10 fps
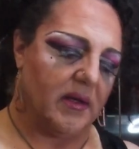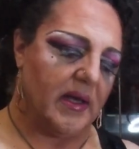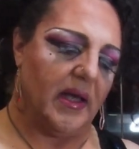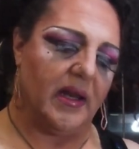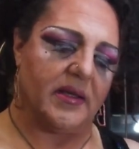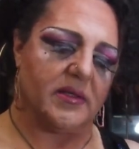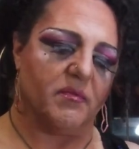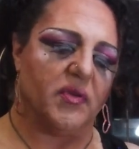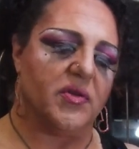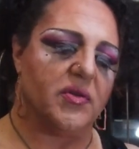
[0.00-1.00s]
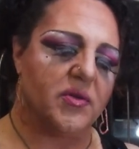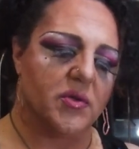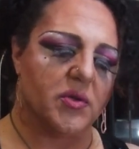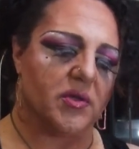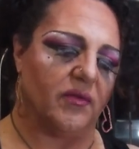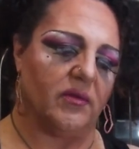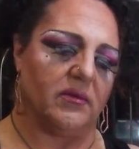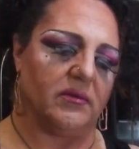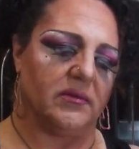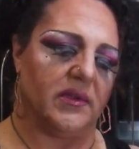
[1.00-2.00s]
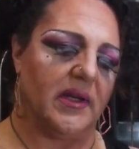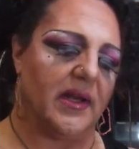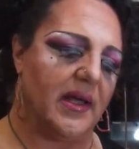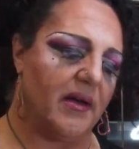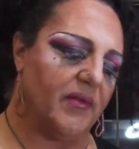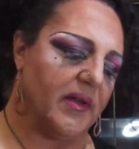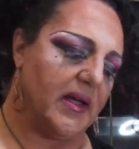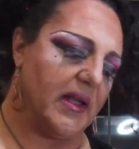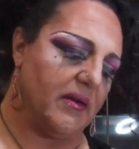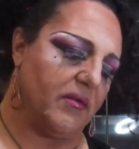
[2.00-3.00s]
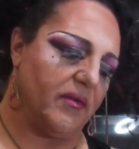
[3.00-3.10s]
Colour is beautiful. I love the colour